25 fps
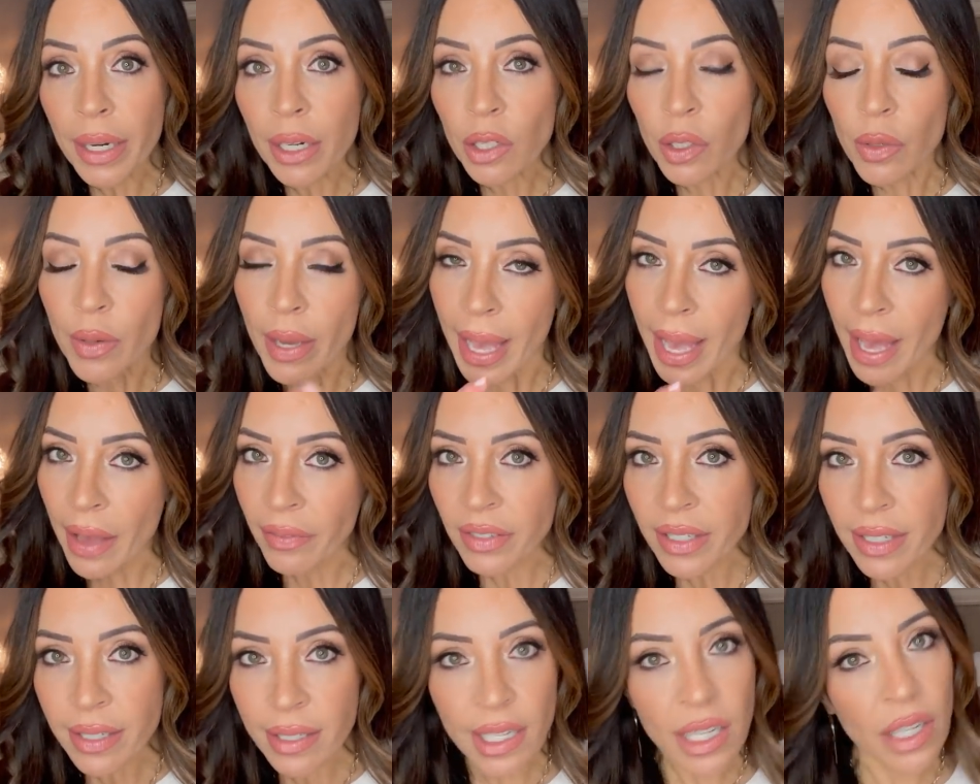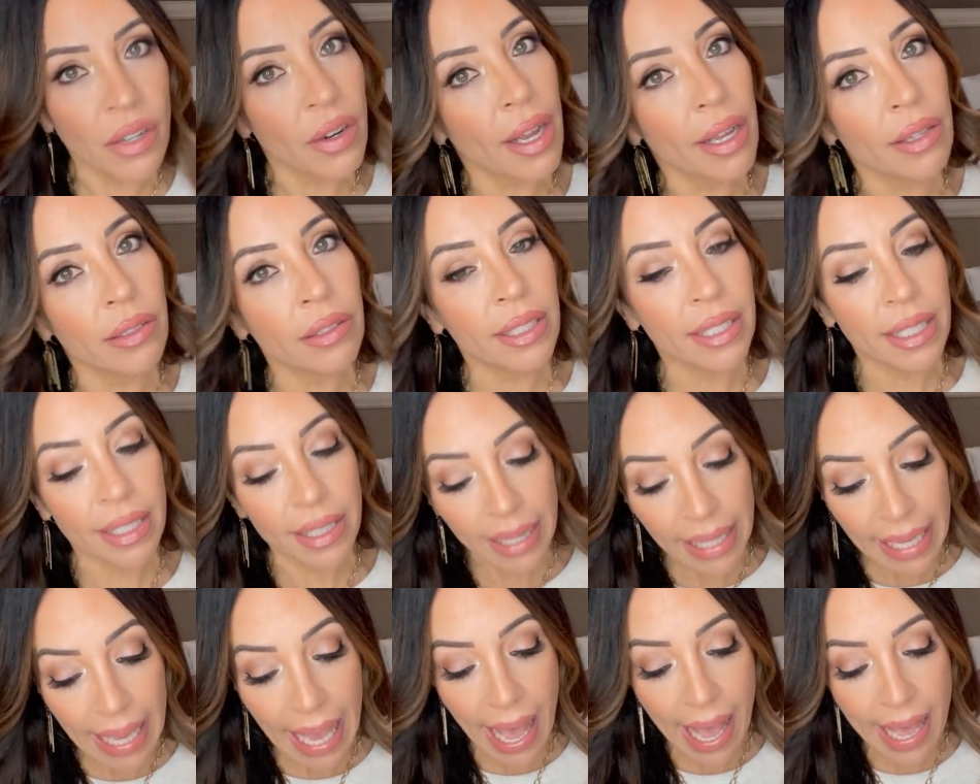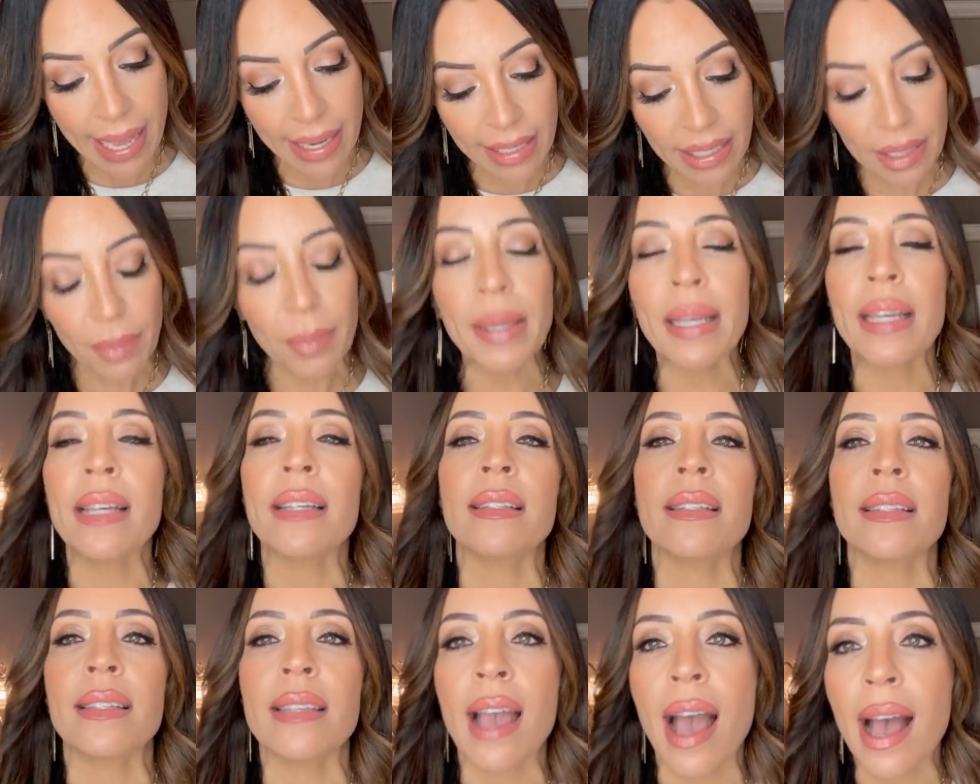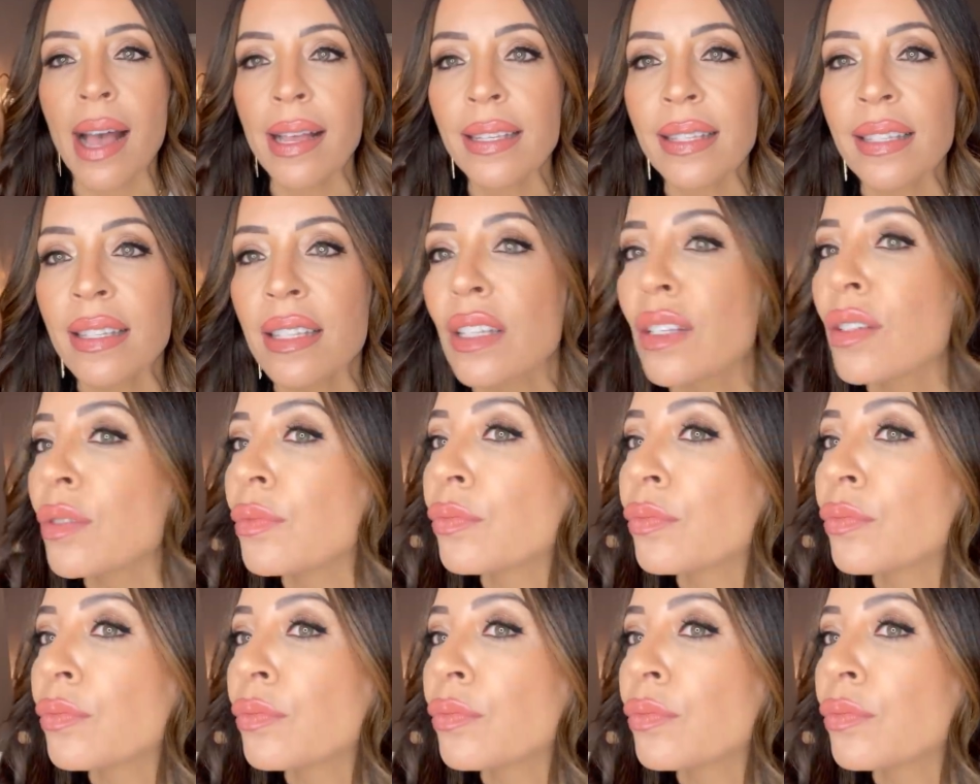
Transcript: You have to stick around till the end because yes,